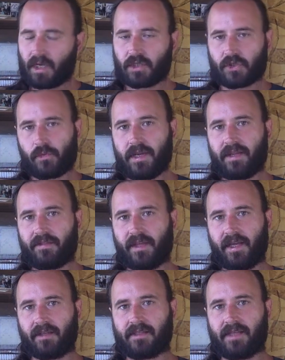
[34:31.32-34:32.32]
tweak
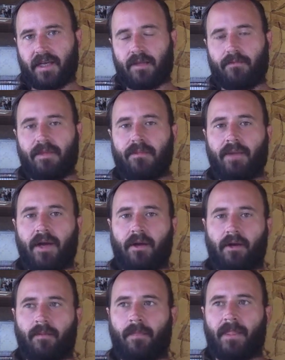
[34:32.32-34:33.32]
things that can be
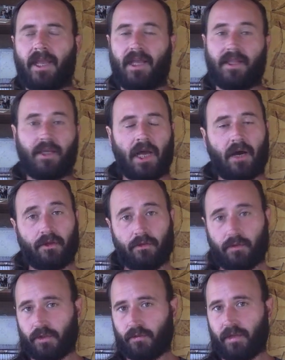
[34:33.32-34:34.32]
better, like how you
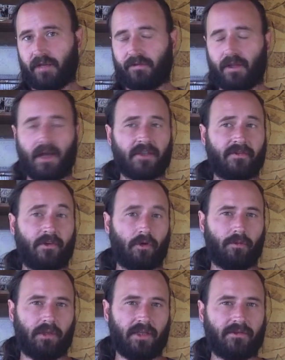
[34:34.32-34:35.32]
would tweak a philosophy or a
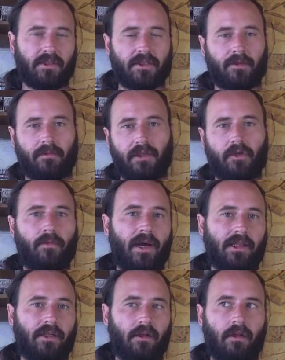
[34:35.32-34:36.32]
belief system little by
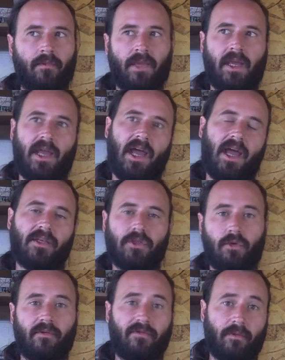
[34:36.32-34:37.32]
little as
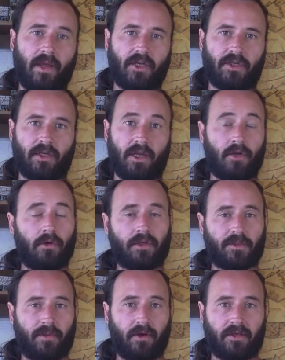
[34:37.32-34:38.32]
new information and new
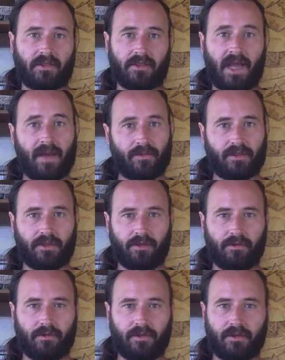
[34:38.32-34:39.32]
experiences happen to
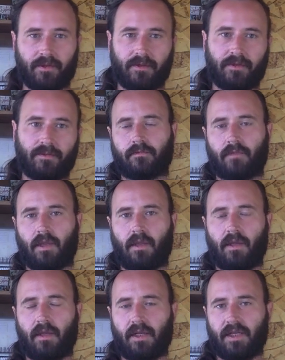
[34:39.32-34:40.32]
you.
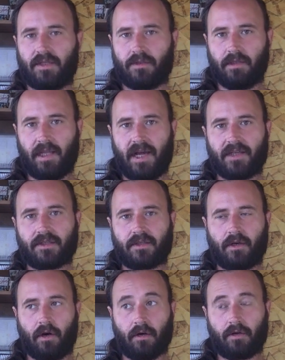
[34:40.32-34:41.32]
And so the last
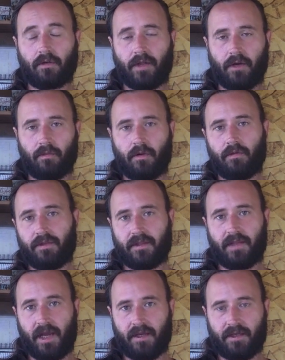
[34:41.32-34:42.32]
article that I wrote
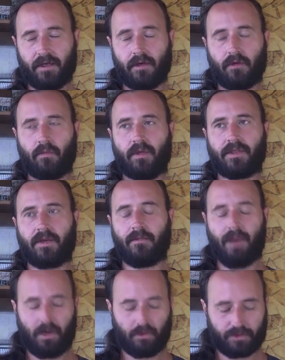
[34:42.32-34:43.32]
that year was
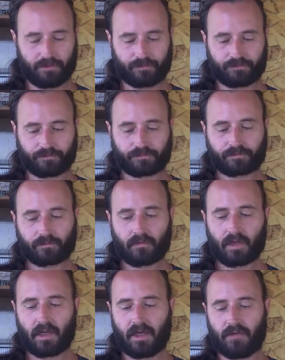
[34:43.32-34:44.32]

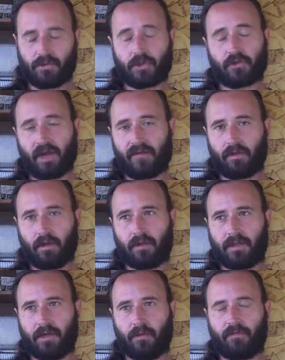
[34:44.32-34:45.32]
it was a travel log
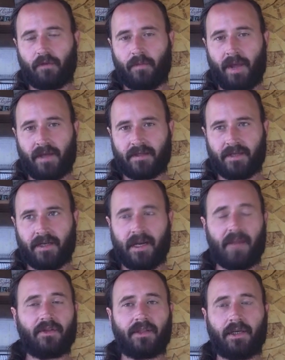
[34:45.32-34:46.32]
that I wrote for a magazine, and I
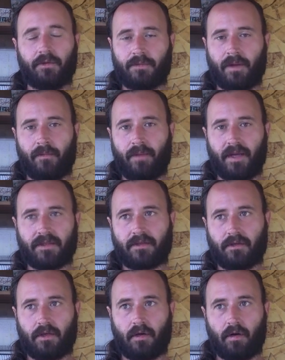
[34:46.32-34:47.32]
thought that was my best
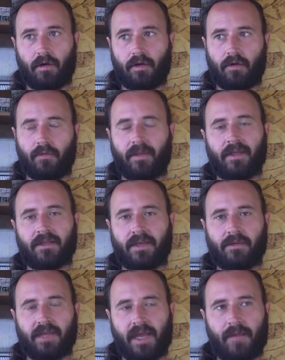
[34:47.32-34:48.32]
article because I
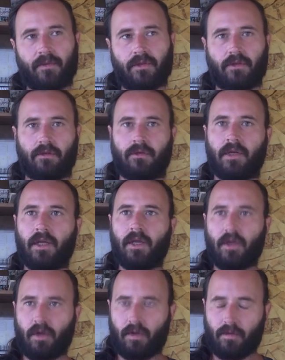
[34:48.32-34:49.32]
was able to
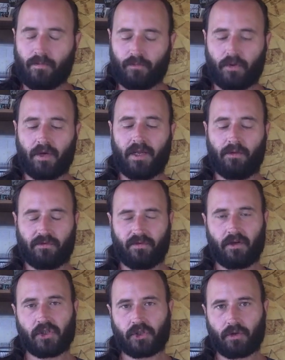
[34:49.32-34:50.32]
it was
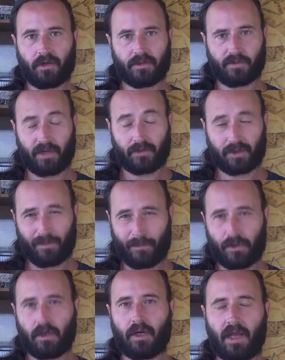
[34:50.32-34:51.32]
very short, and I was able to
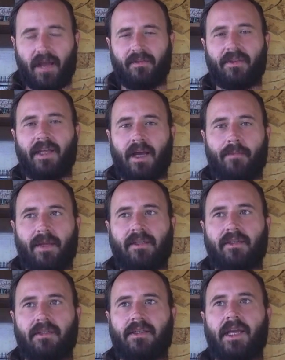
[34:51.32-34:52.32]
put everything I meant
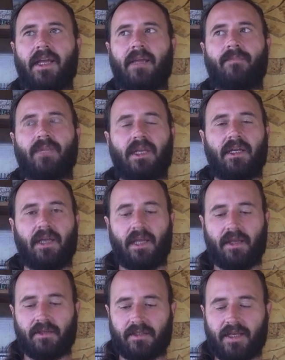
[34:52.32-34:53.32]
to say
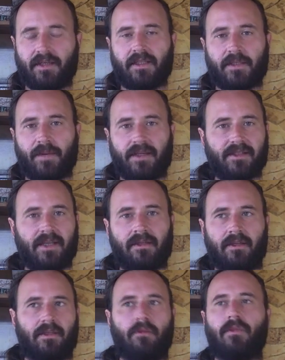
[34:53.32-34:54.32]
sentence by
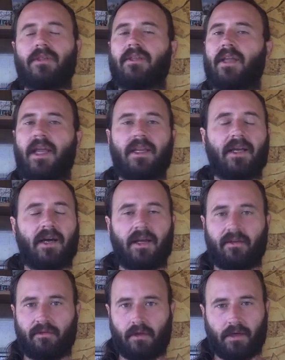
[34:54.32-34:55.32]
sentence. It wasn't any kind
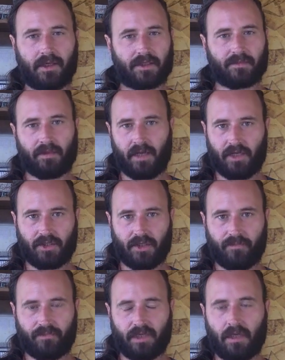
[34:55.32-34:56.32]
of long
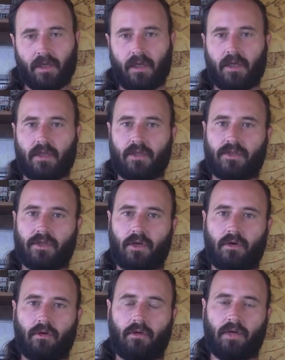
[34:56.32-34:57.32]
explanation.
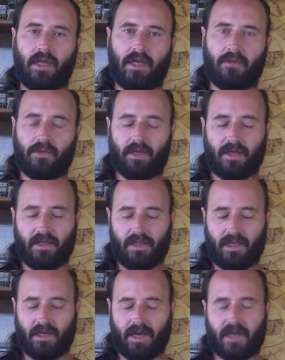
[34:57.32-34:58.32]
So
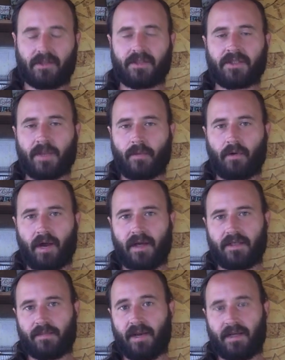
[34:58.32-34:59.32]
it kind of
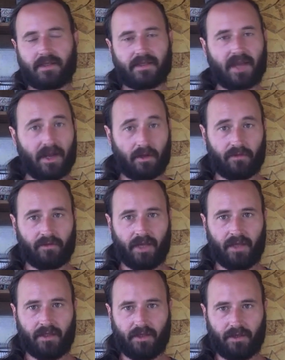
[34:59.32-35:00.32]
summarized my style for
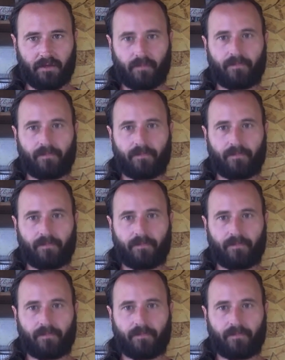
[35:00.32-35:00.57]
that year.